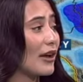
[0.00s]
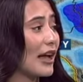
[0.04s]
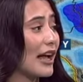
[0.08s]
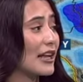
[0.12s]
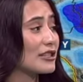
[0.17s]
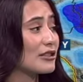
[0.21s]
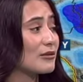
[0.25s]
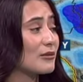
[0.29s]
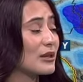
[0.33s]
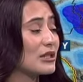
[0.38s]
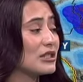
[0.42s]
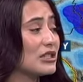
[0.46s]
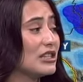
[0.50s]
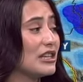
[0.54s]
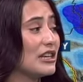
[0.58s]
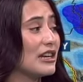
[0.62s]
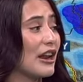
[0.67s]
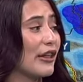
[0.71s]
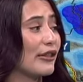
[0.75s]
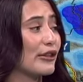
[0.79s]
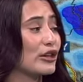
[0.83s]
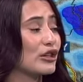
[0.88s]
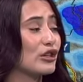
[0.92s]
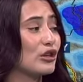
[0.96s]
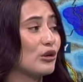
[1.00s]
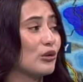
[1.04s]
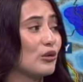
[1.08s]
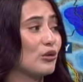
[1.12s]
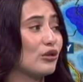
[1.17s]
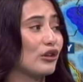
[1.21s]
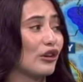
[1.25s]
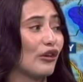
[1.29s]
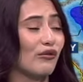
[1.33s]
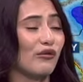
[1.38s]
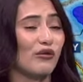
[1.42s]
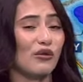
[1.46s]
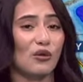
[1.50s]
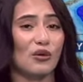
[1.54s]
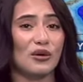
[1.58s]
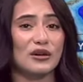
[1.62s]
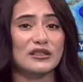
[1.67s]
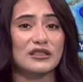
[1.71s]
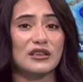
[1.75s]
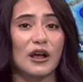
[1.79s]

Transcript: Ketchum could see another 2 to 4.